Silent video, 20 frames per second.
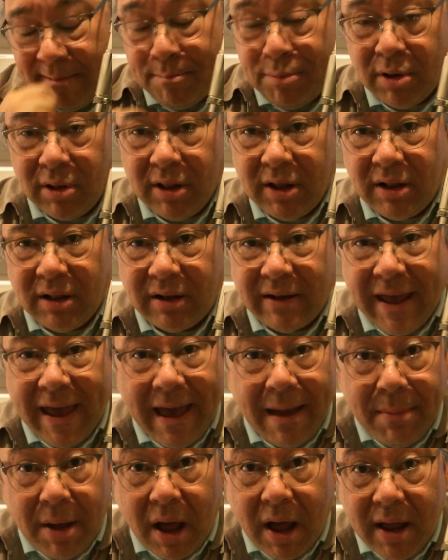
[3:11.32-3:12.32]
put a little
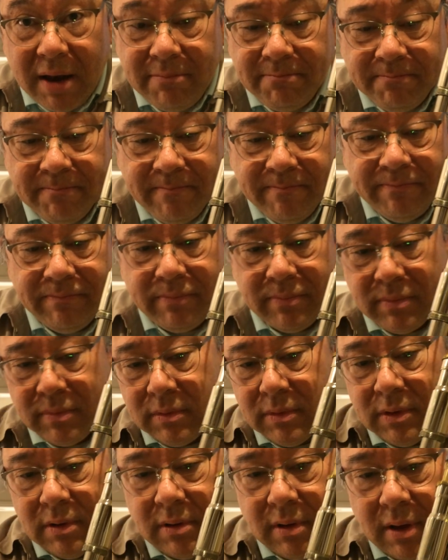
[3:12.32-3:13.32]
dab on,
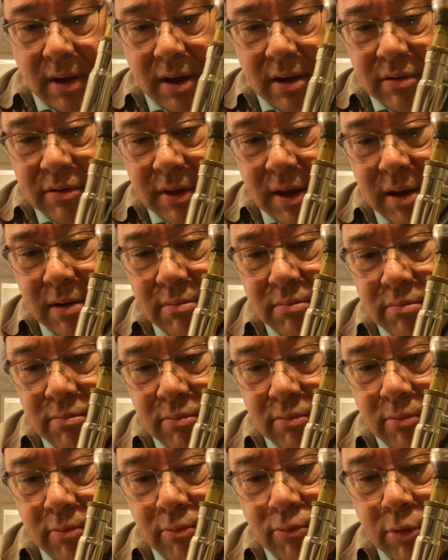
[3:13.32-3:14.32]
and then
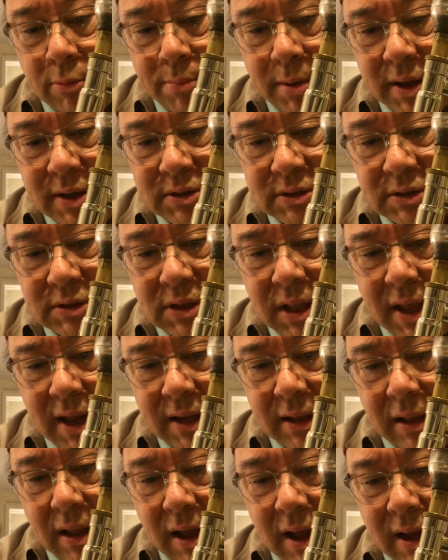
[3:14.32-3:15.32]
replace the
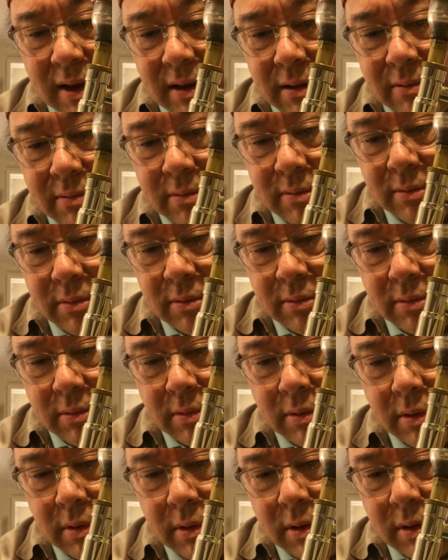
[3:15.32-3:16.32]
slide lock
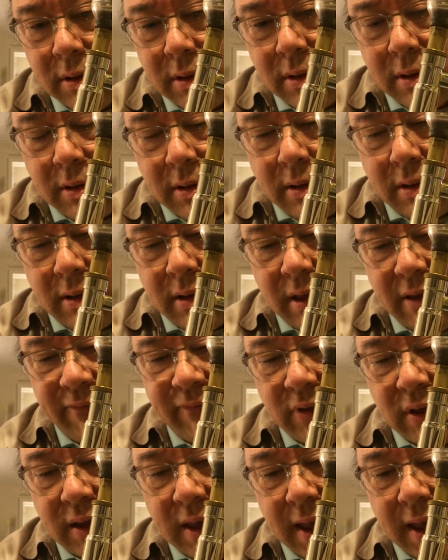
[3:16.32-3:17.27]
if you